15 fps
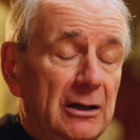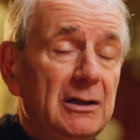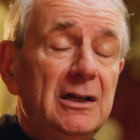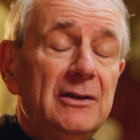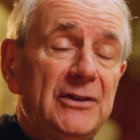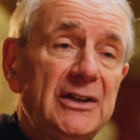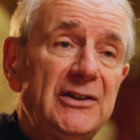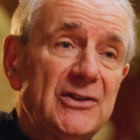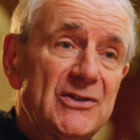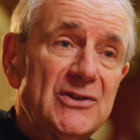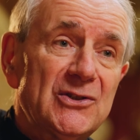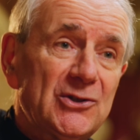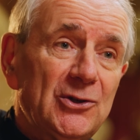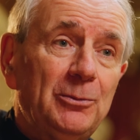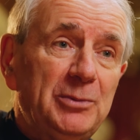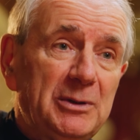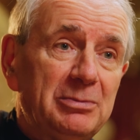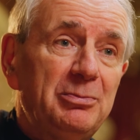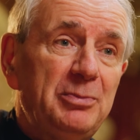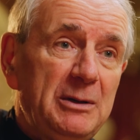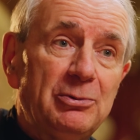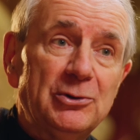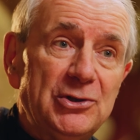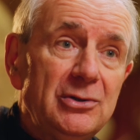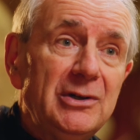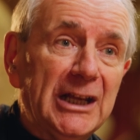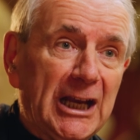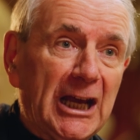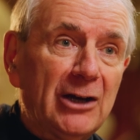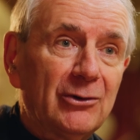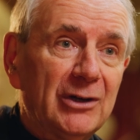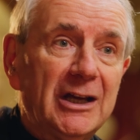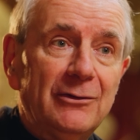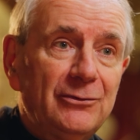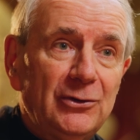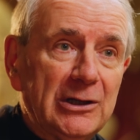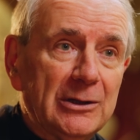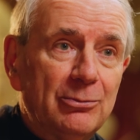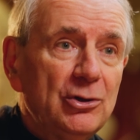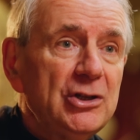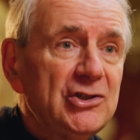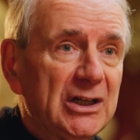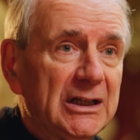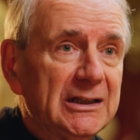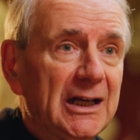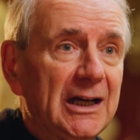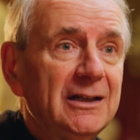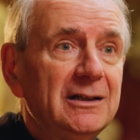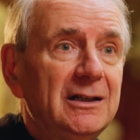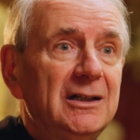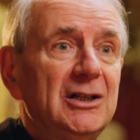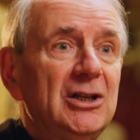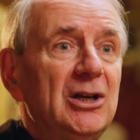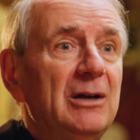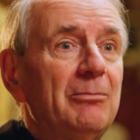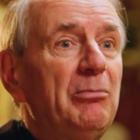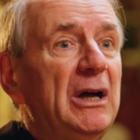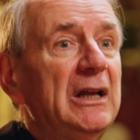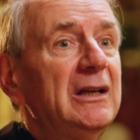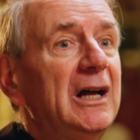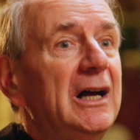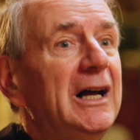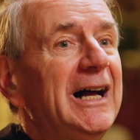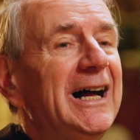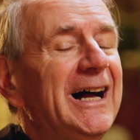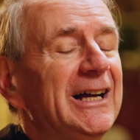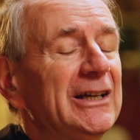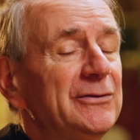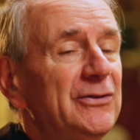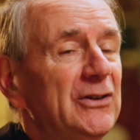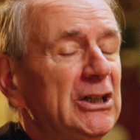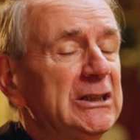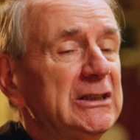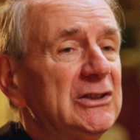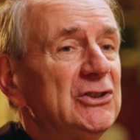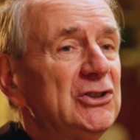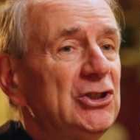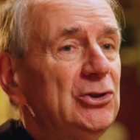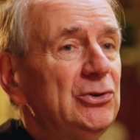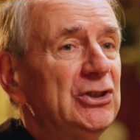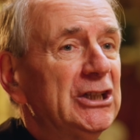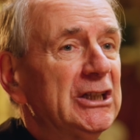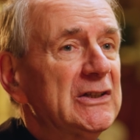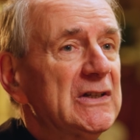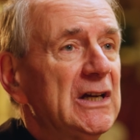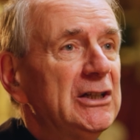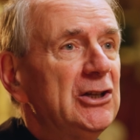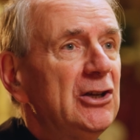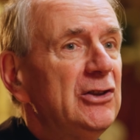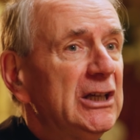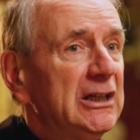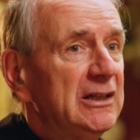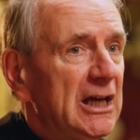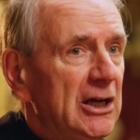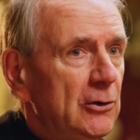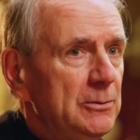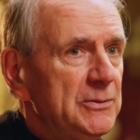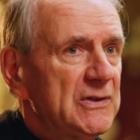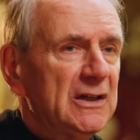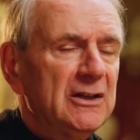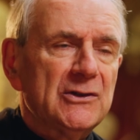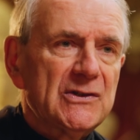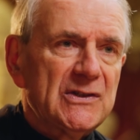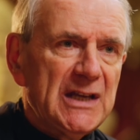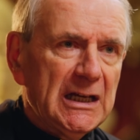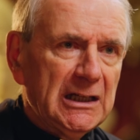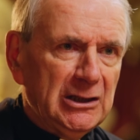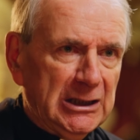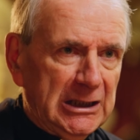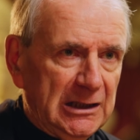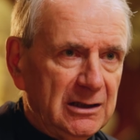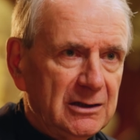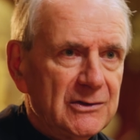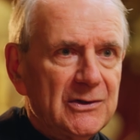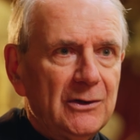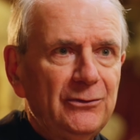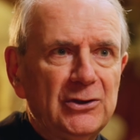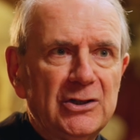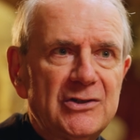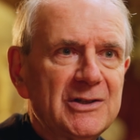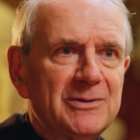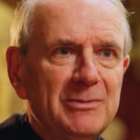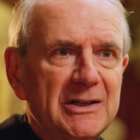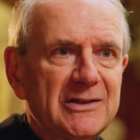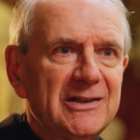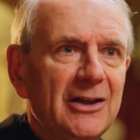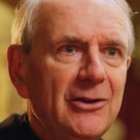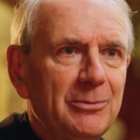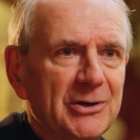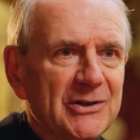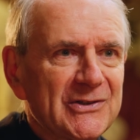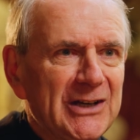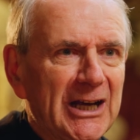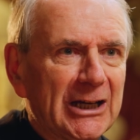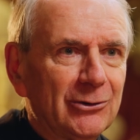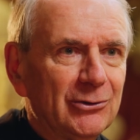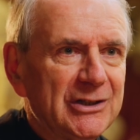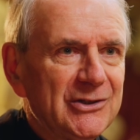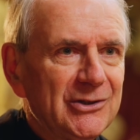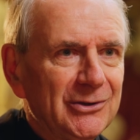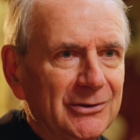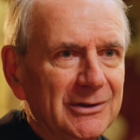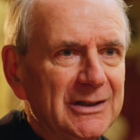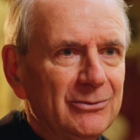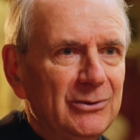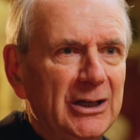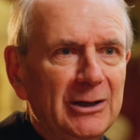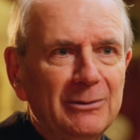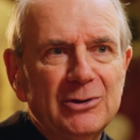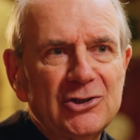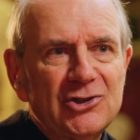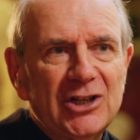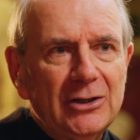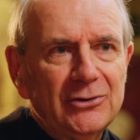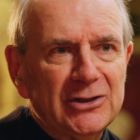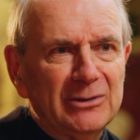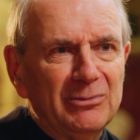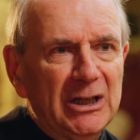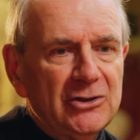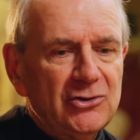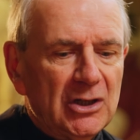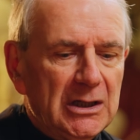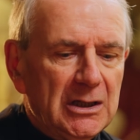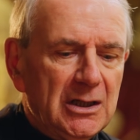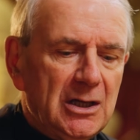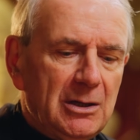Now, that doesn't stop people. People do get angry. I fully appreciate that. But I find two things. I don't think it helps. And secondly, because often it just makes the other person angry too. We end up in a shouting match.